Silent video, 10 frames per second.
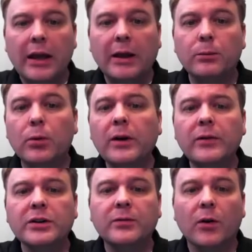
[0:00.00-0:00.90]
In
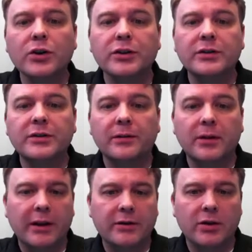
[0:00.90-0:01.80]
previous versions of
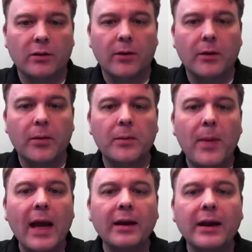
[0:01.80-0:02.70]
Lync Server, the
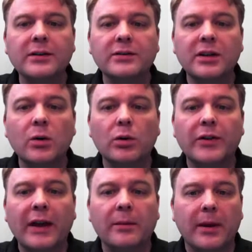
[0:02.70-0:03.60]
back-end SQL
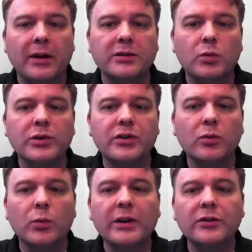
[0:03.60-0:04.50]
database was the
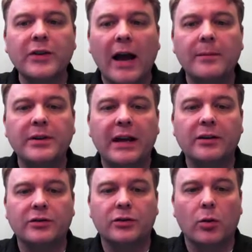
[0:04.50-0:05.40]
real-time
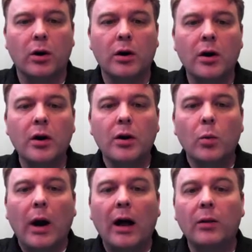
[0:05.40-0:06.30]
data store.
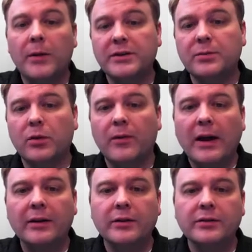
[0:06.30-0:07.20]
While this
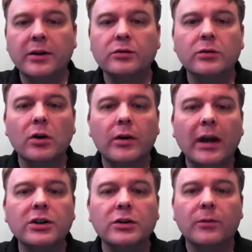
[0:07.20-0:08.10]
provided a central
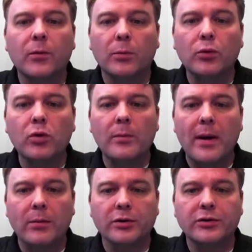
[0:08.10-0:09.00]
location for pool
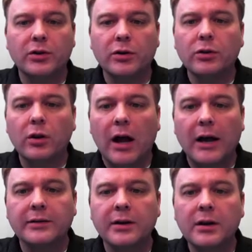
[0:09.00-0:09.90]
members to
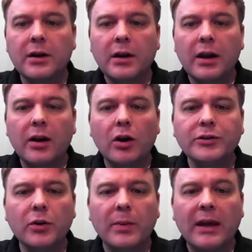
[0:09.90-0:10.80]
utilize, it
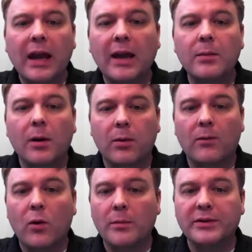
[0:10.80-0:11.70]
also became a
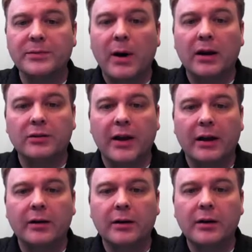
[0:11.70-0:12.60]
performance
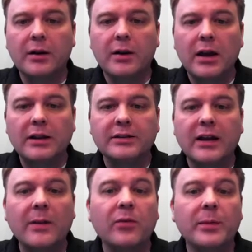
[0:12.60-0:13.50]
bottleneck. In
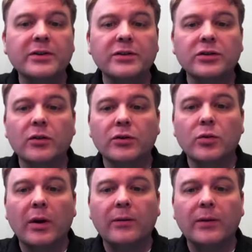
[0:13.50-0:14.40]
Skype for Business Server
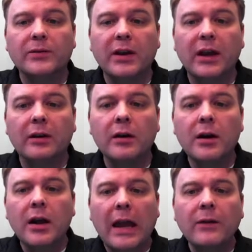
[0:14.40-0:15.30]
2015,
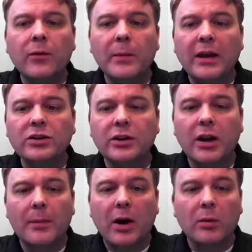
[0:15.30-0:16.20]
information
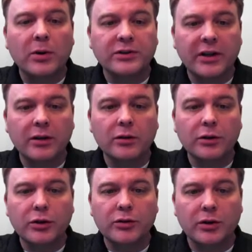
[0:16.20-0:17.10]
about a particular
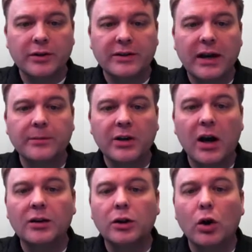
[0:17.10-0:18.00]
user is kept
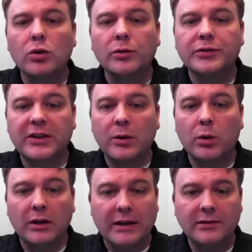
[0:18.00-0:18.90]
on local
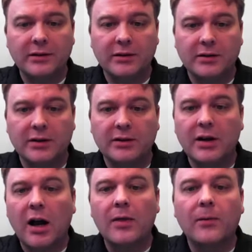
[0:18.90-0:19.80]
SQL instances
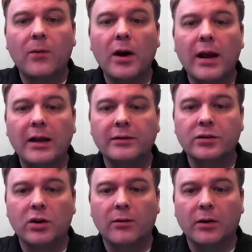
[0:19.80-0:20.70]
on the front-end
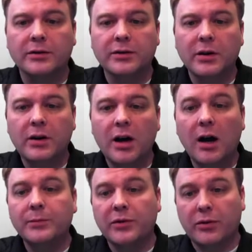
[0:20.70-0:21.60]
servers,
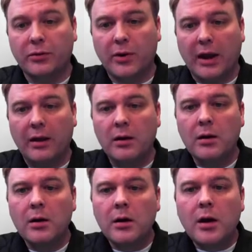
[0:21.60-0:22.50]
up to 3,
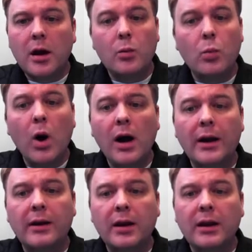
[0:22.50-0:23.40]
and
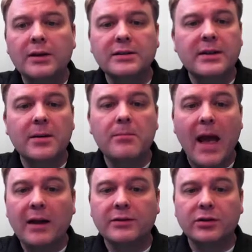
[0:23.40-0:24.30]
one is the
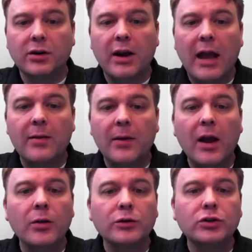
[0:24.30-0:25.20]
master and the
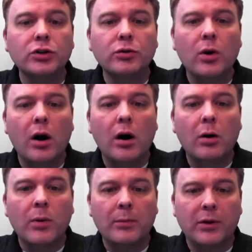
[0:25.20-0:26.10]
other 2 are
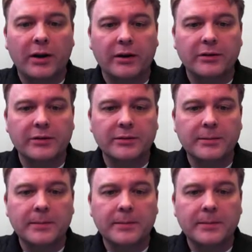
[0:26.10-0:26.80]
replicas.